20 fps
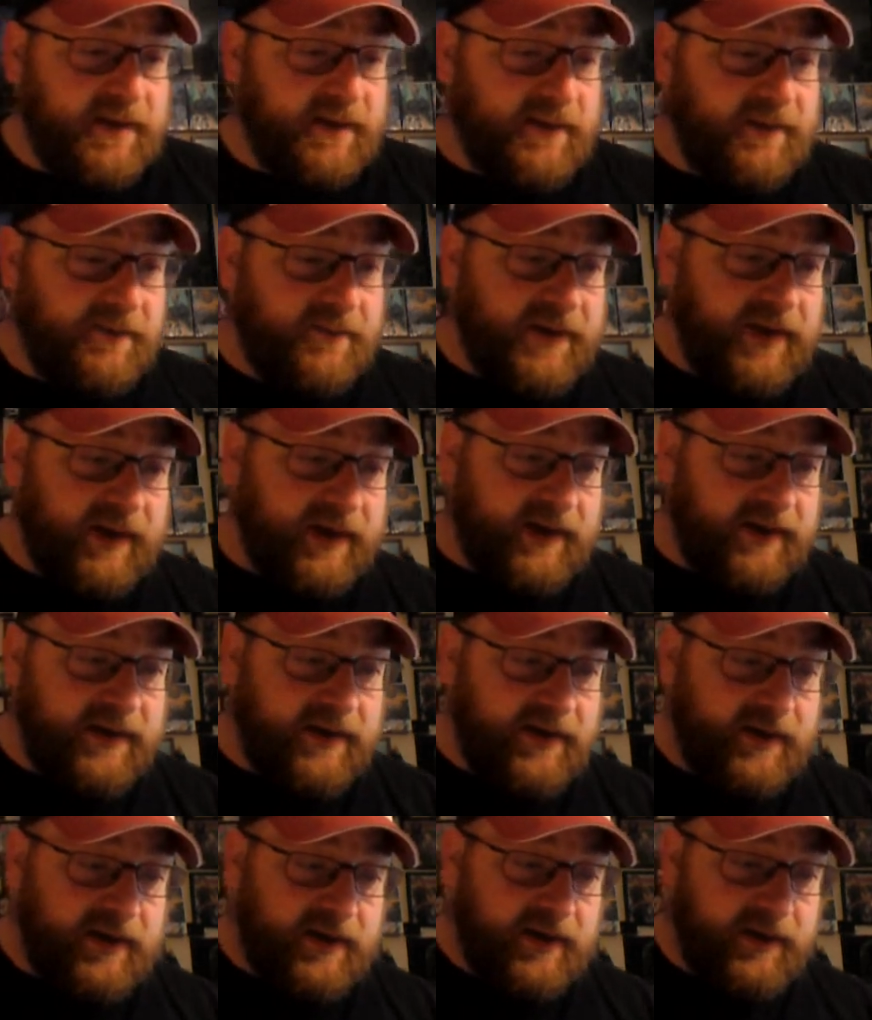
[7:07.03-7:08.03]
pick of the week
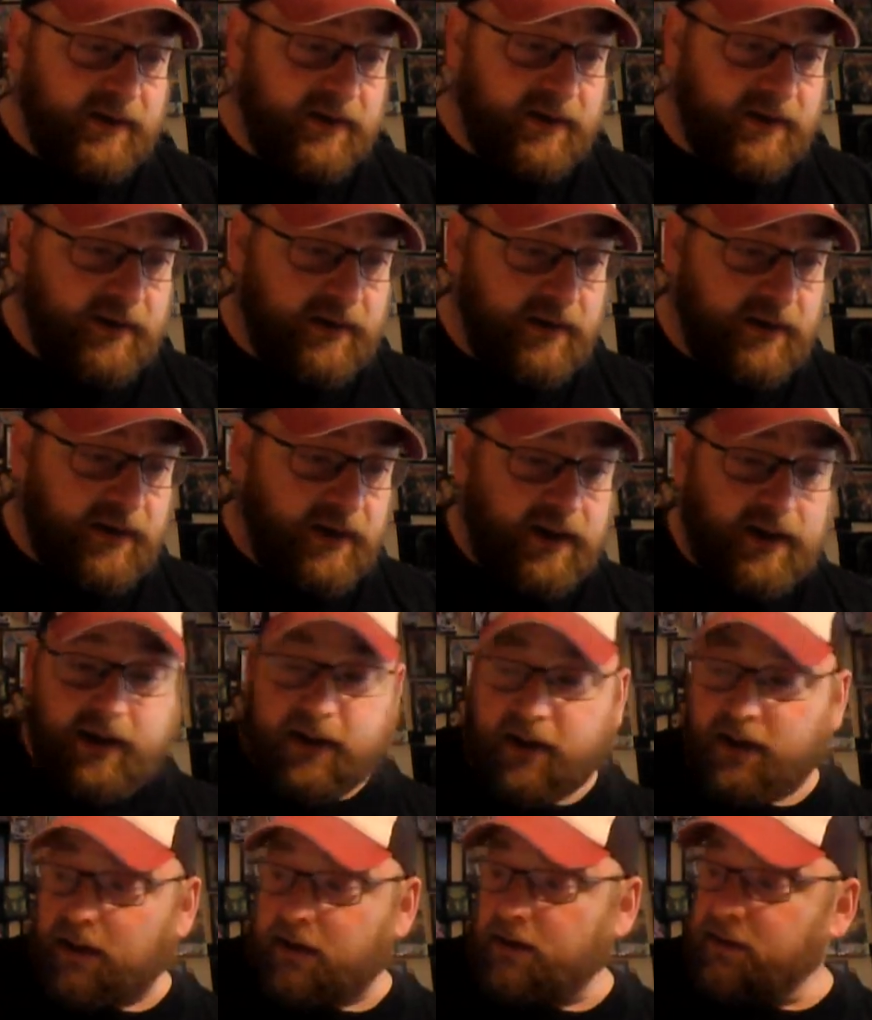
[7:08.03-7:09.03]

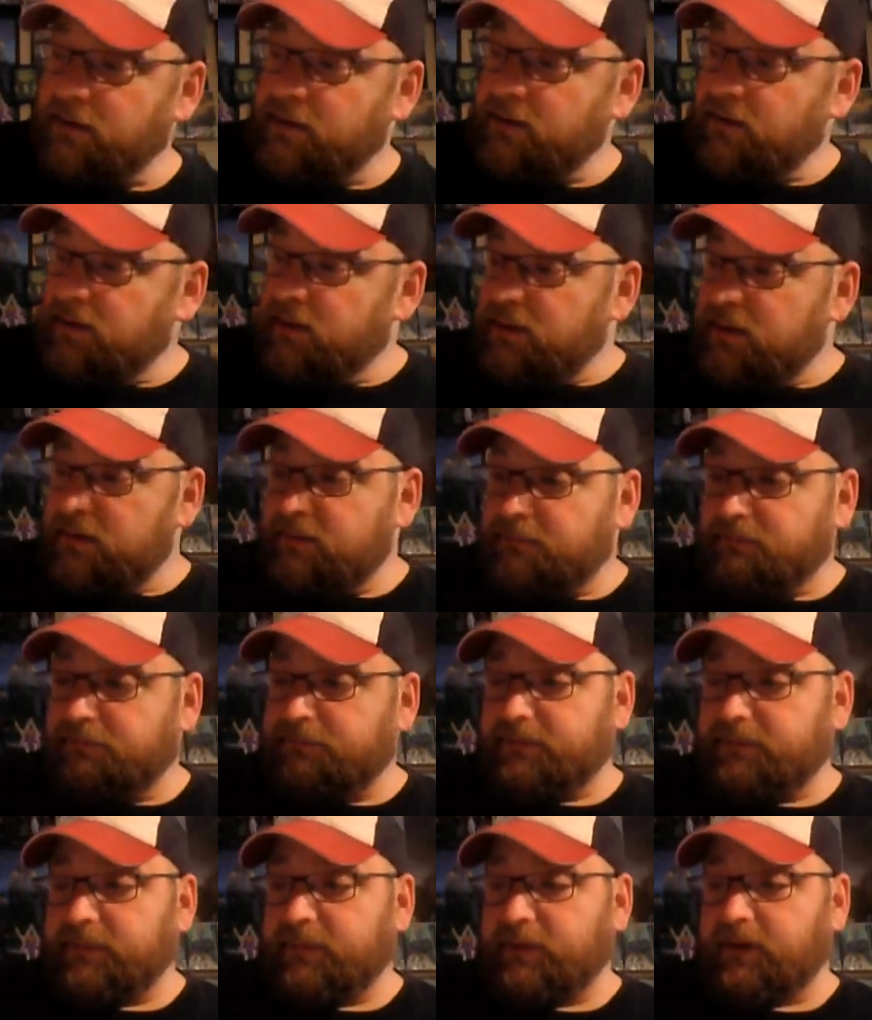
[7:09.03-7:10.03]

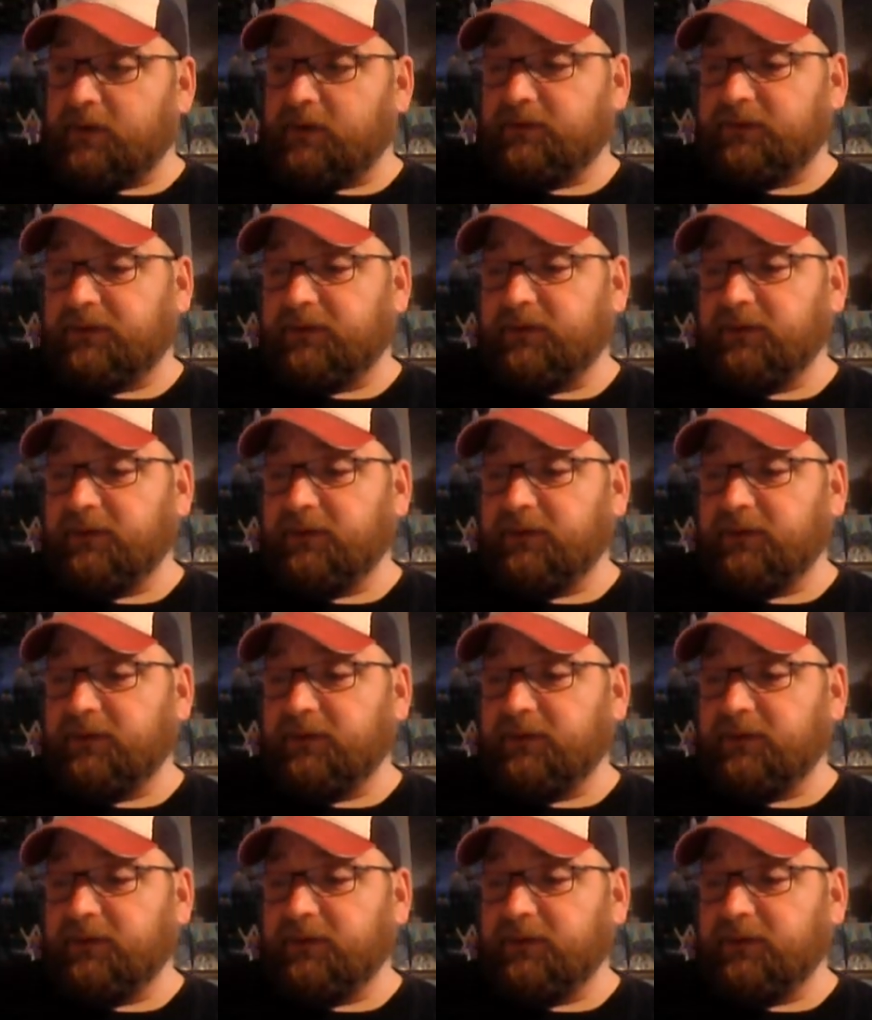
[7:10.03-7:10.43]
goes